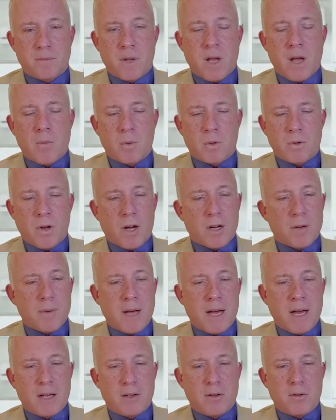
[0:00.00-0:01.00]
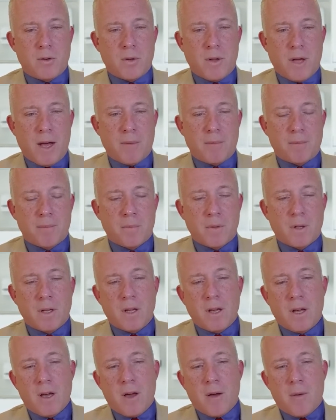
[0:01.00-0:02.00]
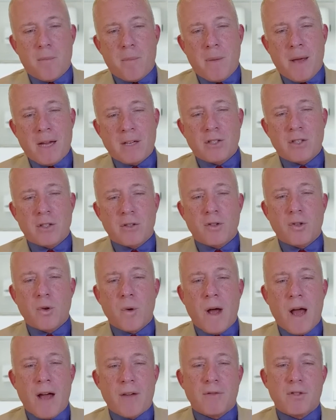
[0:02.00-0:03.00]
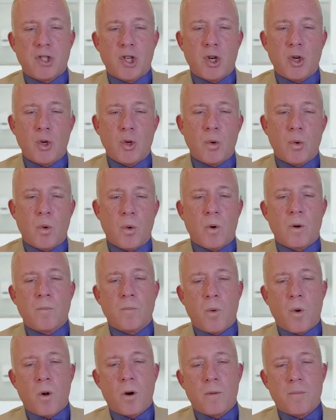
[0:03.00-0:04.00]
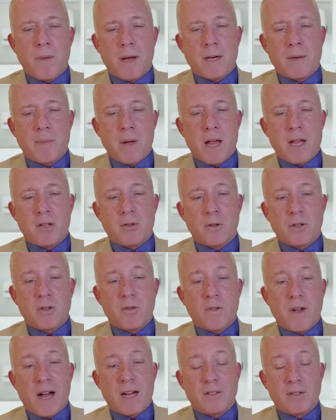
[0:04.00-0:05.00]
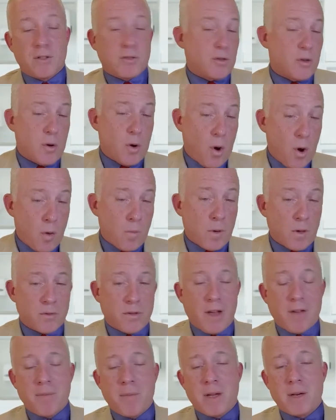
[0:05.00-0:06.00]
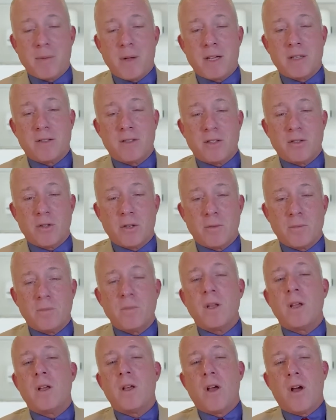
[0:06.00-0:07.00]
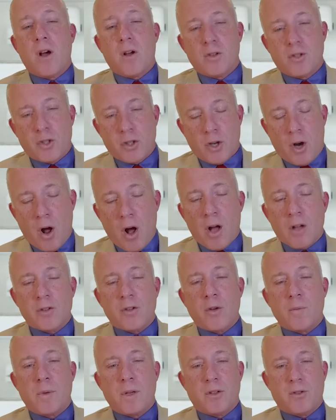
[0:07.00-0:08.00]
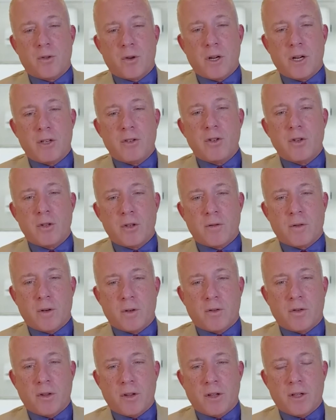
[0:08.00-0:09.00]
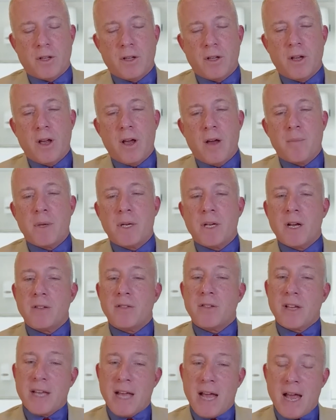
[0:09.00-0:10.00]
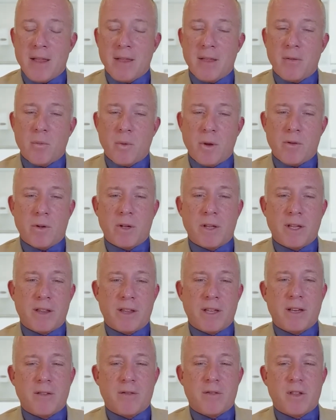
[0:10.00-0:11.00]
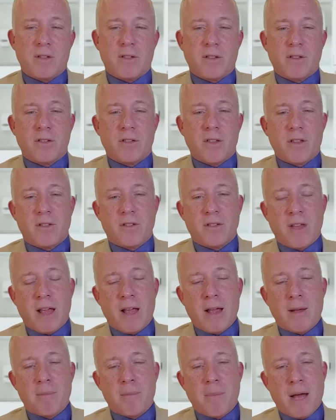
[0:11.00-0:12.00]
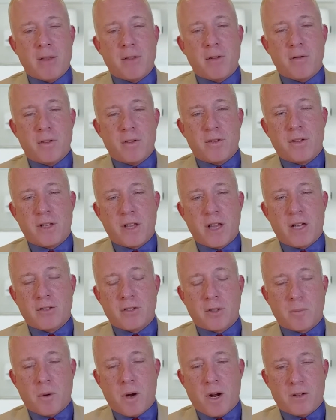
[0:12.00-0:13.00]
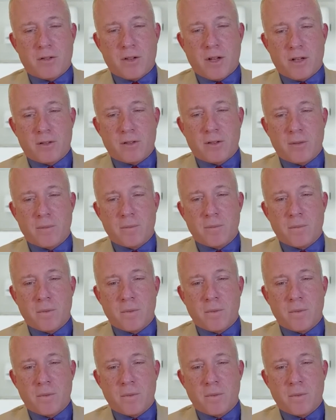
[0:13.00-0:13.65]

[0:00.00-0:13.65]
And we'll talk about how to do that. Patients who have two or more metabolic risk factors, so almost have metabolic syndrome, should also be screened universally because, again, we really think of this as the same pathophysiologic process.